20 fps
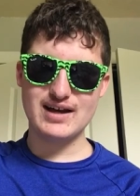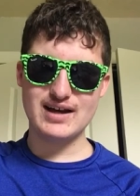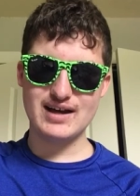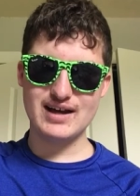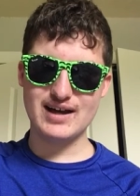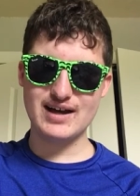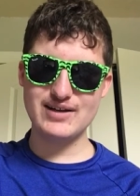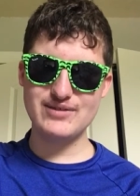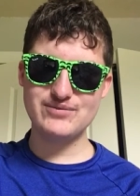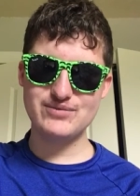
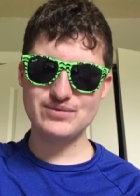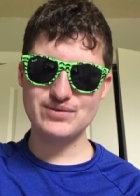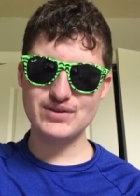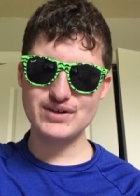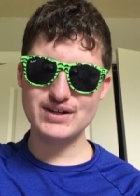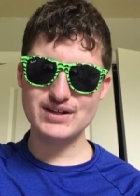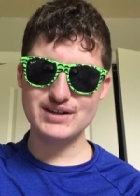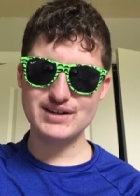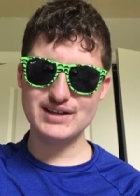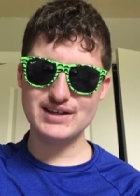I
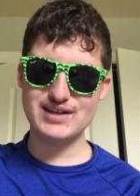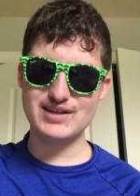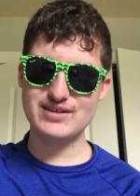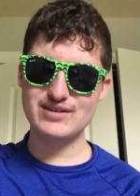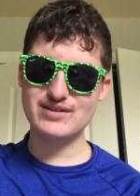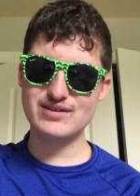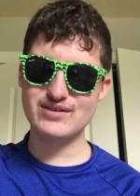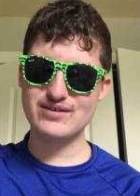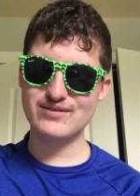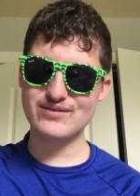really,
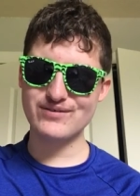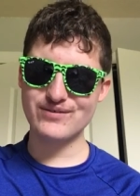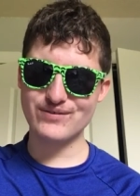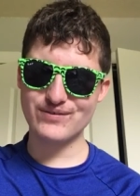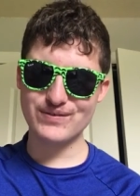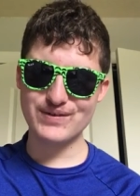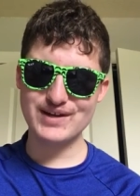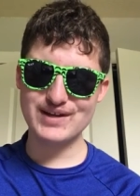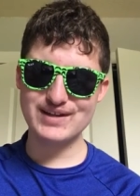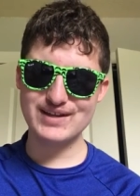
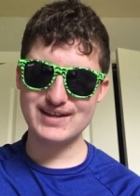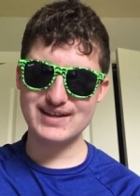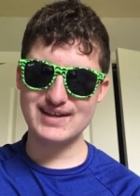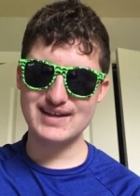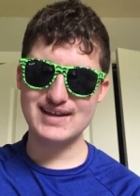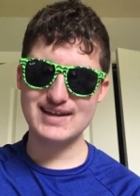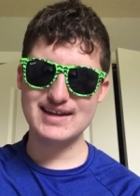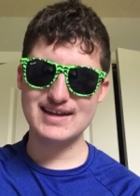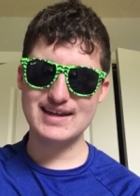really